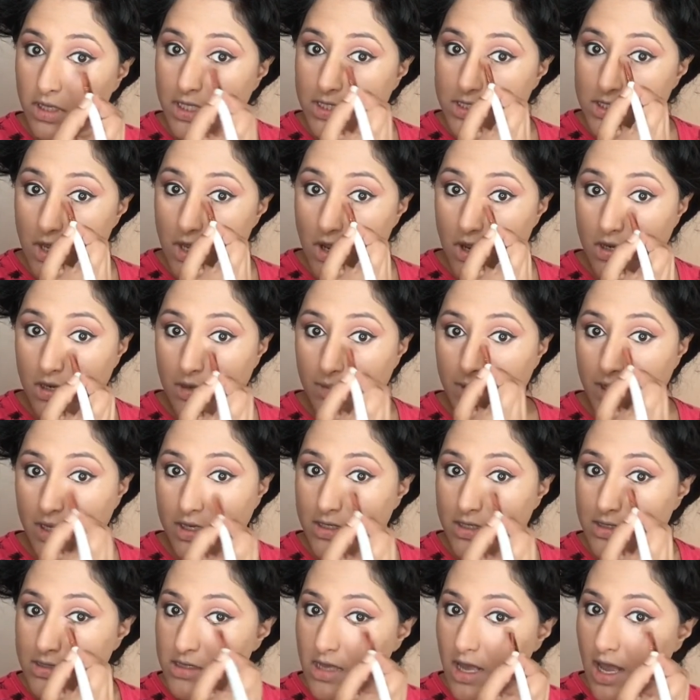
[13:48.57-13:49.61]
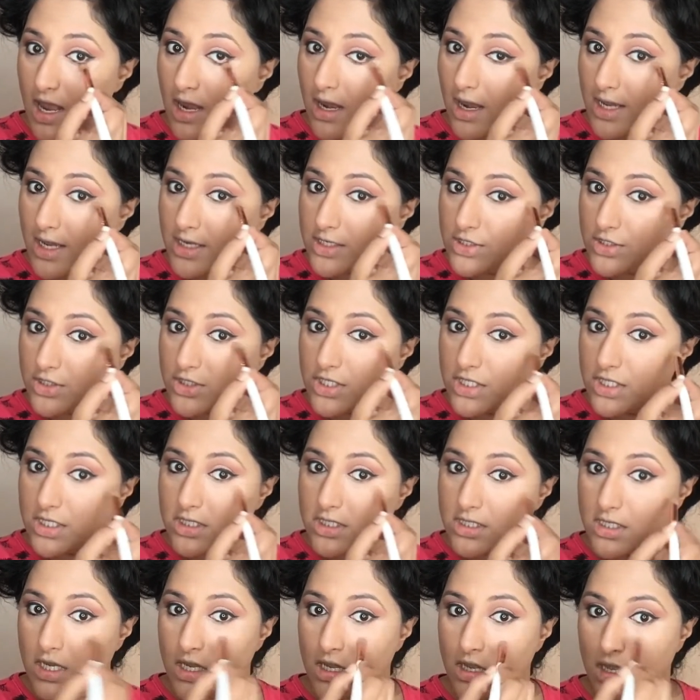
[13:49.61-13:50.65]
It's only because I like to
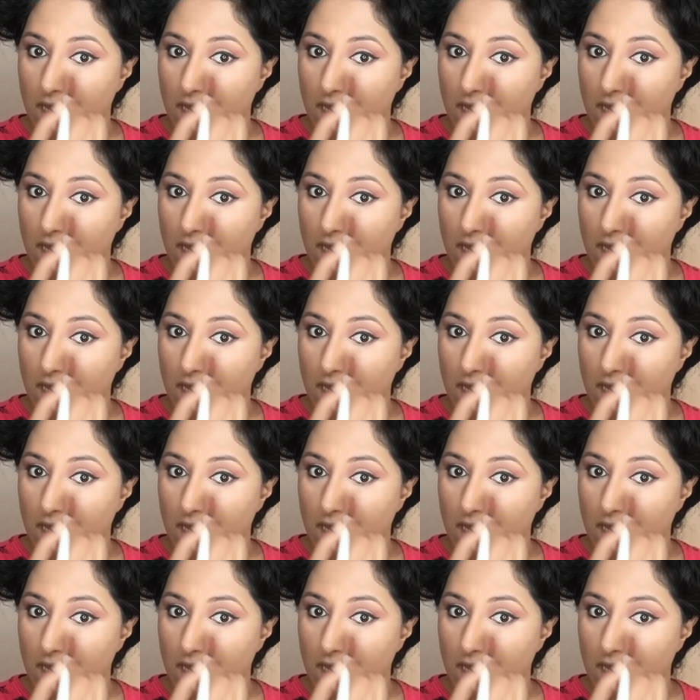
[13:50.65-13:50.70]
just